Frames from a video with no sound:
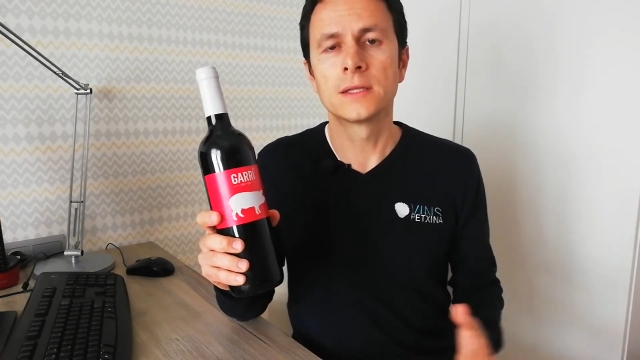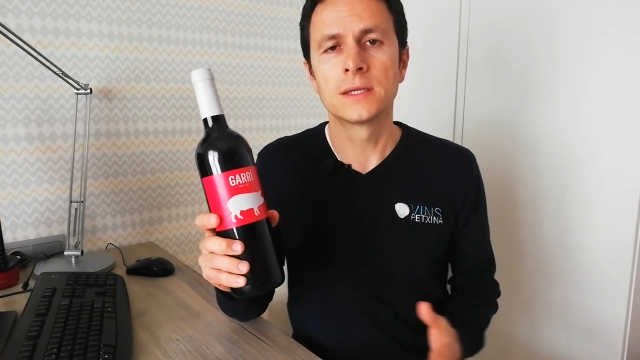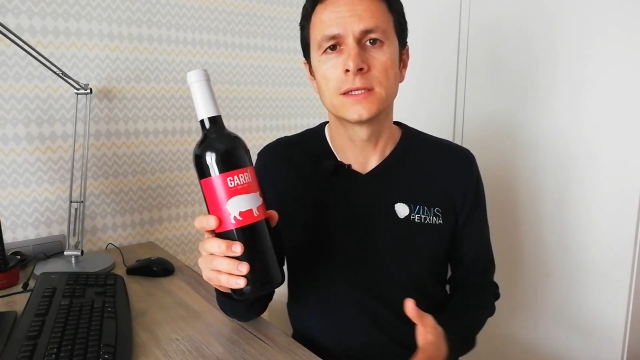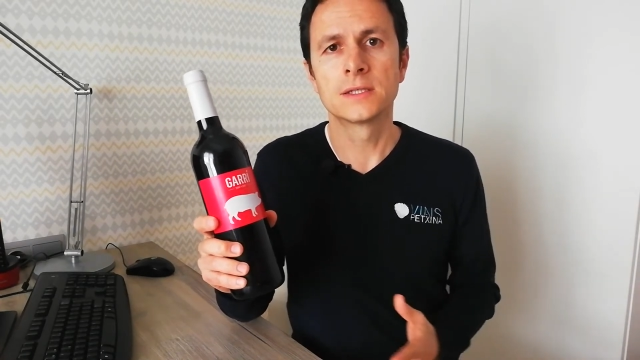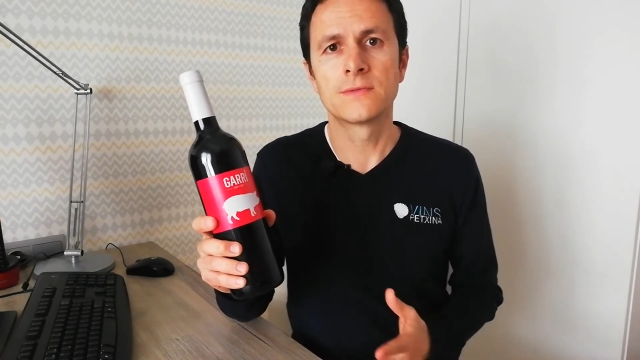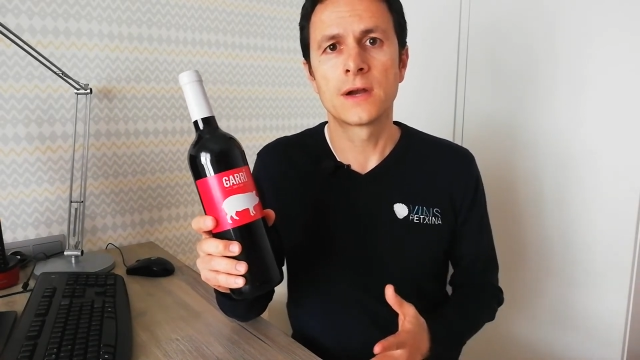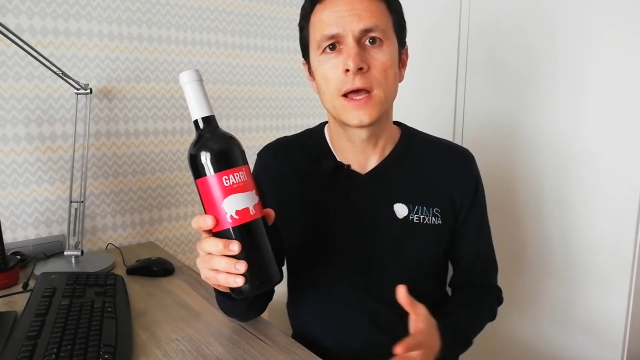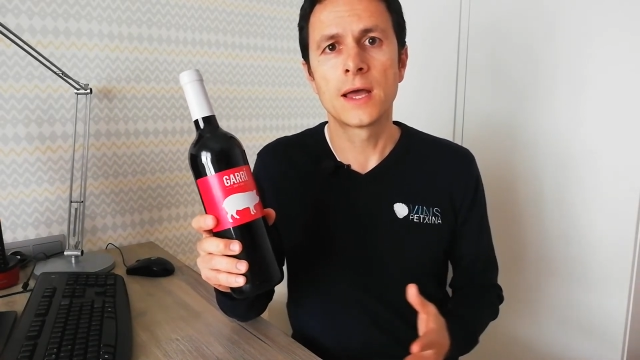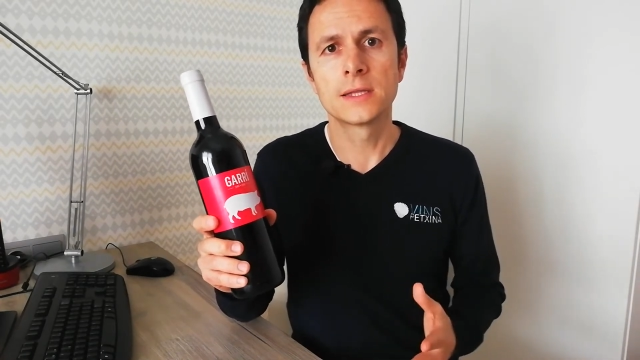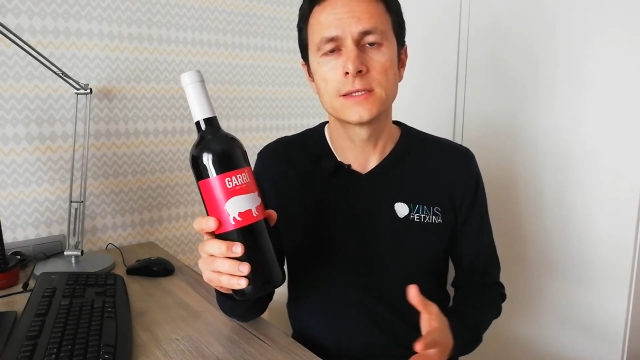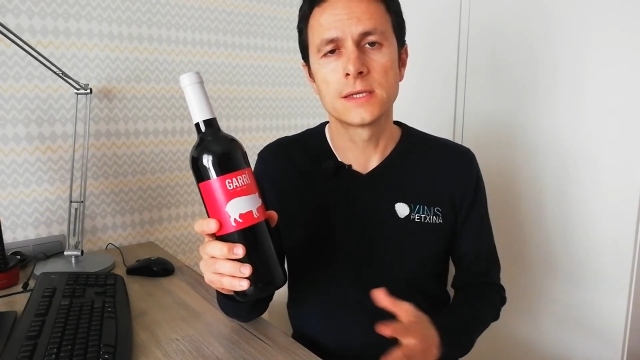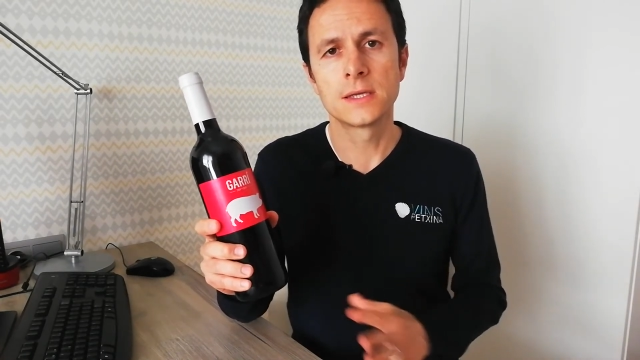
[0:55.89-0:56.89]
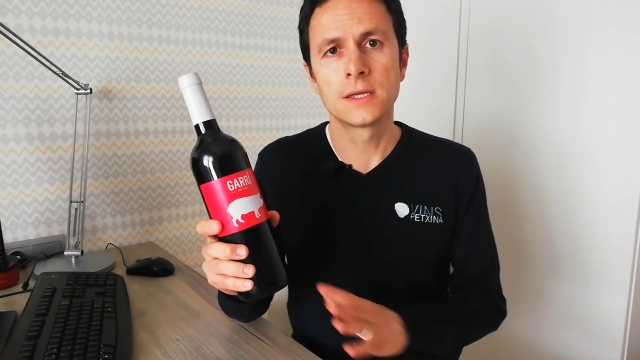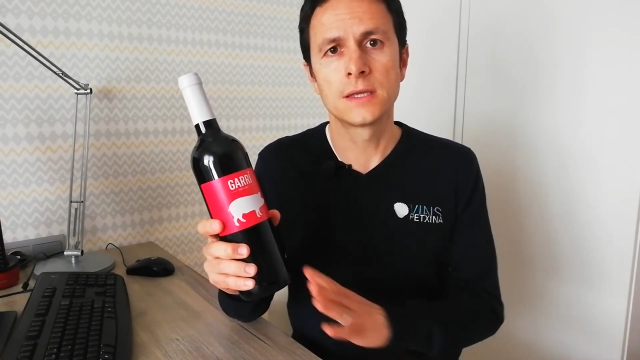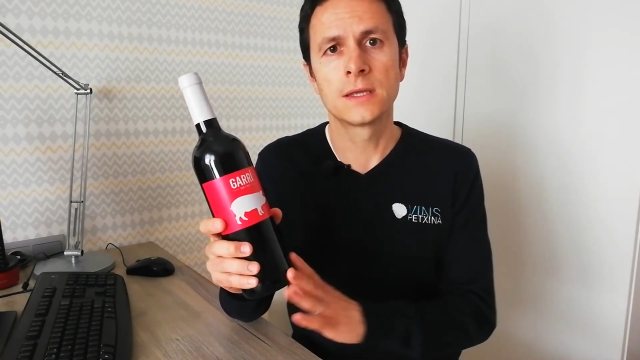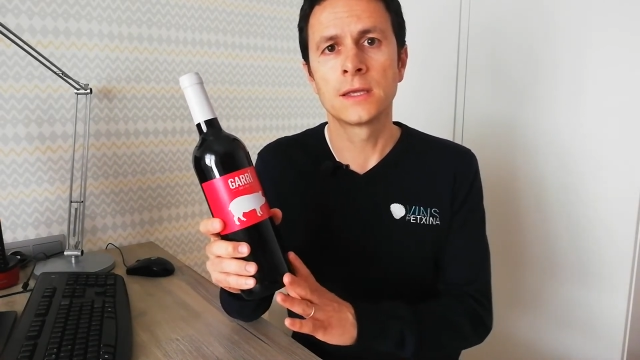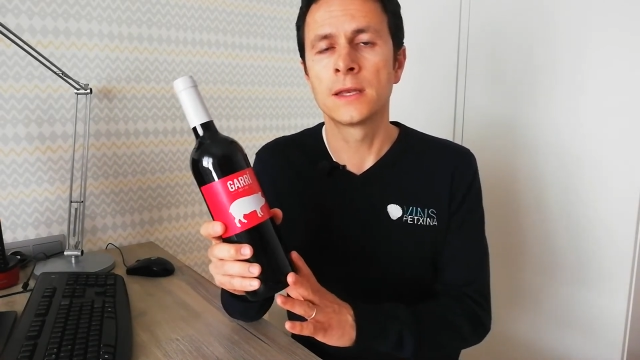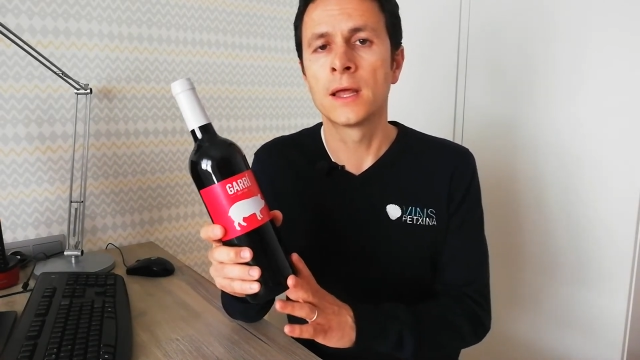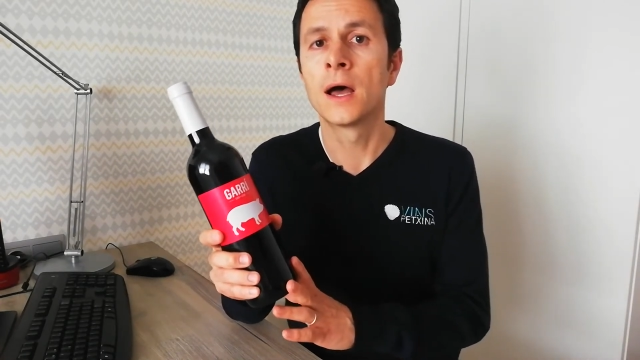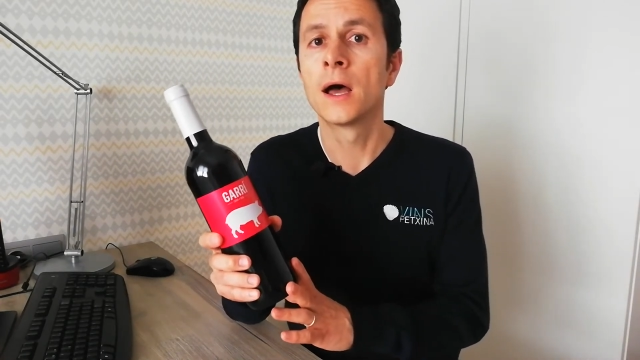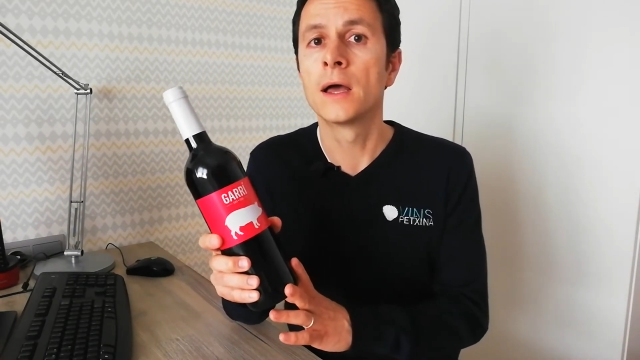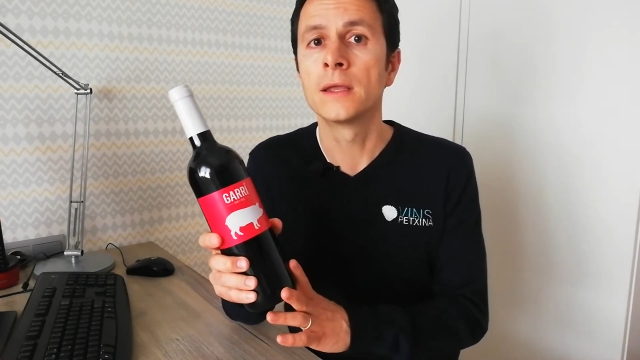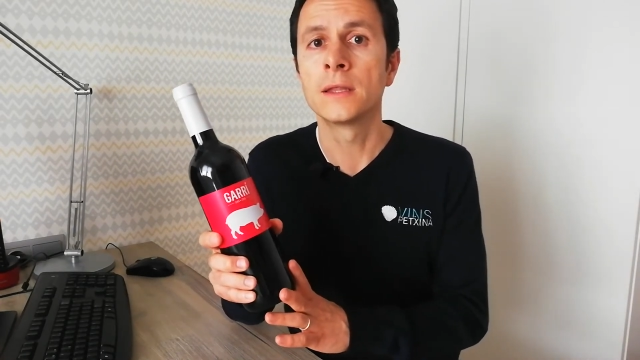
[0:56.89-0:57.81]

this variety in a